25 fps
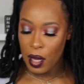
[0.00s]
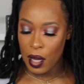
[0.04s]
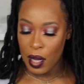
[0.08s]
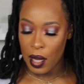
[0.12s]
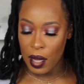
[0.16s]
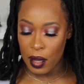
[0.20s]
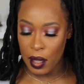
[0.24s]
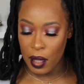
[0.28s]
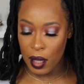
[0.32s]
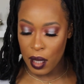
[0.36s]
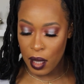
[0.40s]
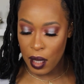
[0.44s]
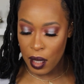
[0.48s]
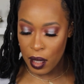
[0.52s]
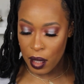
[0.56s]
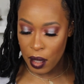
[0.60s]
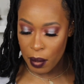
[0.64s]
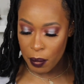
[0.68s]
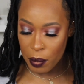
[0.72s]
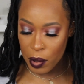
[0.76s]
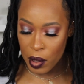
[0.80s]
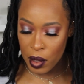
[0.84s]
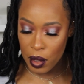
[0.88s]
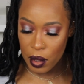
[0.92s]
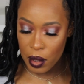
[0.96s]
And then I'm
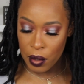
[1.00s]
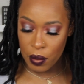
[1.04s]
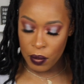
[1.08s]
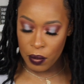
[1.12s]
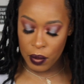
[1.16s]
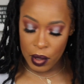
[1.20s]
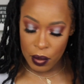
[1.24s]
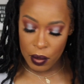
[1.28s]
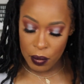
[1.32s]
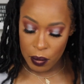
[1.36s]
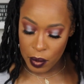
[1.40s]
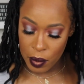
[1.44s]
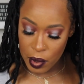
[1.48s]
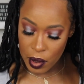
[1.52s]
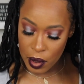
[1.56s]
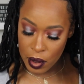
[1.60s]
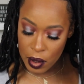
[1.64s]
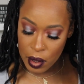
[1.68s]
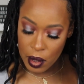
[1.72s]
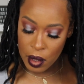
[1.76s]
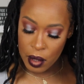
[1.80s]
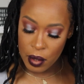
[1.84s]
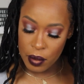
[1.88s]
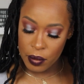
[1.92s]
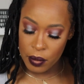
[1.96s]
going to go in
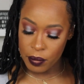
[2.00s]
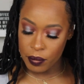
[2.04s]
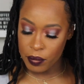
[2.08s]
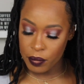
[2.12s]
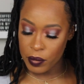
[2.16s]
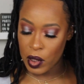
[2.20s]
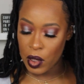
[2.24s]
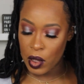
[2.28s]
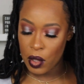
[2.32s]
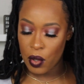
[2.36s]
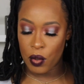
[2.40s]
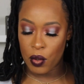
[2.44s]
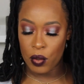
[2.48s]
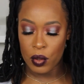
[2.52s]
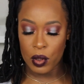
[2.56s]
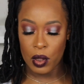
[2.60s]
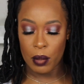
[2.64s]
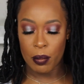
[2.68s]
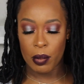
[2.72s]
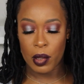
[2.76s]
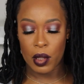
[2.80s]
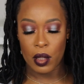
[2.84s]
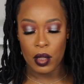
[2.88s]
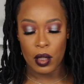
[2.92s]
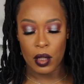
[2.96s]
with an
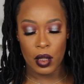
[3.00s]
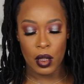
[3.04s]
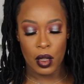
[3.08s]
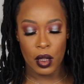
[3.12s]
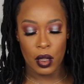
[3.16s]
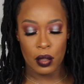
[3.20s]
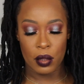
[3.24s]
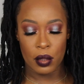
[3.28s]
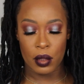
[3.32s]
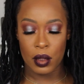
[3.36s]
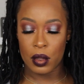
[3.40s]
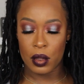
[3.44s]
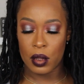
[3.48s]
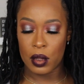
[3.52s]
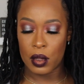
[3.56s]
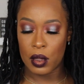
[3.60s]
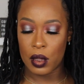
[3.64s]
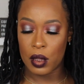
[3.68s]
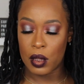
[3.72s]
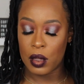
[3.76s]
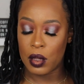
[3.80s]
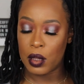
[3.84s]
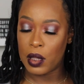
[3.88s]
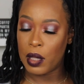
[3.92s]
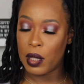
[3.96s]
oldie but goodie. This is a
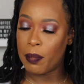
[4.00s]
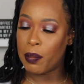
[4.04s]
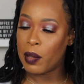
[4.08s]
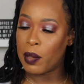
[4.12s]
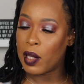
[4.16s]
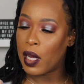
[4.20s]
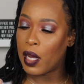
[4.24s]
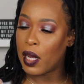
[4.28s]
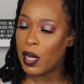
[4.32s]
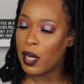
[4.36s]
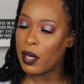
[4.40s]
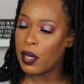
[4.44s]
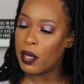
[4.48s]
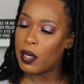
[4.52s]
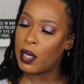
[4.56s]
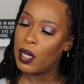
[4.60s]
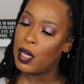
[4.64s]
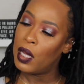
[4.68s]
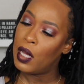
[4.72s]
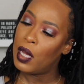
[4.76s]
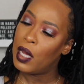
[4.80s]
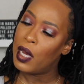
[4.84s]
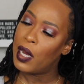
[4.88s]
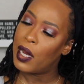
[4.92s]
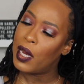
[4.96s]
Lipland,
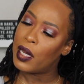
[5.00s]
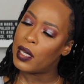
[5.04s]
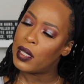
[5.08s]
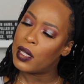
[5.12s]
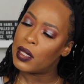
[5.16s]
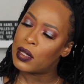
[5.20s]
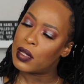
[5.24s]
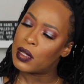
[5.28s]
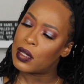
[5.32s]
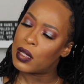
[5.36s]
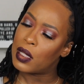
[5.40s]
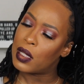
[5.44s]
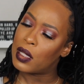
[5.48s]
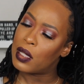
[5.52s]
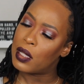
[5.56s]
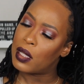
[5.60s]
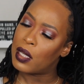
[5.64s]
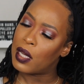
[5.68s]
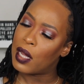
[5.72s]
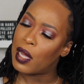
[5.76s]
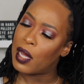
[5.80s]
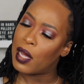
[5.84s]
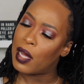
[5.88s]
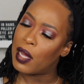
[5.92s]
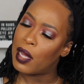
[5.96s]
and it's in
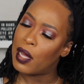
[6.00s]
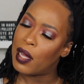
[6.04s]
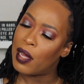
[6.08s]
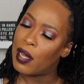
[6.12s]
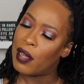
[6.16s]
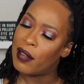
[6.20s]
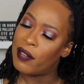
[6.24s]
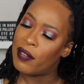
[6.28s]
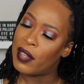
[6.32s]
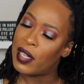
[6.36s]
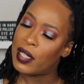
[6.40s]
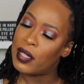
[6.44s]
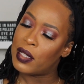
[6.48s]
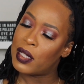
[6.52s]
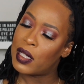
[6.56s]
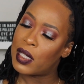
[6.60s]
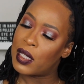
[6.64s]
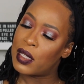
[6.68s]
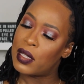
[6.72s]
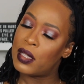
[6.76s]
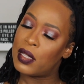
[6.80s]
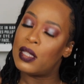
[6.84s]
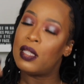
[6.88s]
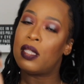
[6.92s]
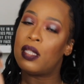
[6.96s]

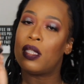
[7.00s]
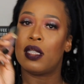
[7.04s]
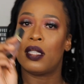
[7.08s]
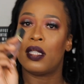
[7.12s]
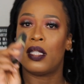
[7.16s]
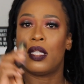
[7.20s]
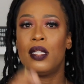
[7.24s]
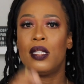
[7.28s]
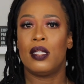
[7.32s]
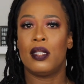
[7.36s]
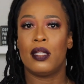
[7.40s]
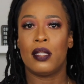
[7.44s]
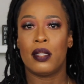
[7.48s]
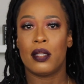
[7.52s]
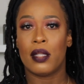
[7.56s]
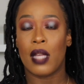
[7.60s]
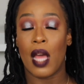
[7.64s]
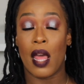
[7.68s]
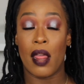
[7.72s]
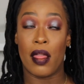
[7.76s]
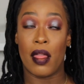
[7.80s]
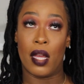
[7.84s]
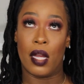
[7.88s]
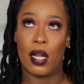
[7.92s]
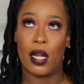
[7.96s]
Aventus.
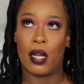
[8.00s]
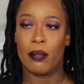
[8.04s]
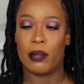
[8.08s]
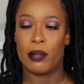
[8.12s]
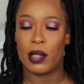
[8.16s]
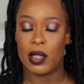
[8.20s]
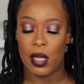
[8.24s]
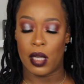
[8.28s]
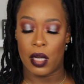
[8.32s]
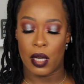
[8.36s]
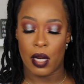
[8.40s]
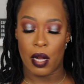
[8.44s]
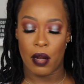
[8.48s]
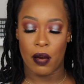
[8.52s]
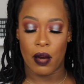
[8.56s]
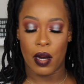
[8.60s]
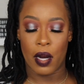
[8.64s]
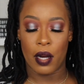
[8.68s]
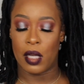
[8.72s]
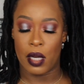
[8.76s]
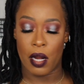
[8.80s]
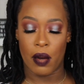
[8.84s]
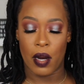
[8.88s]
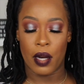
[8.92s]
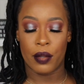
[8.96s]
I think I'm saying that
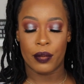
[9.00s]
right.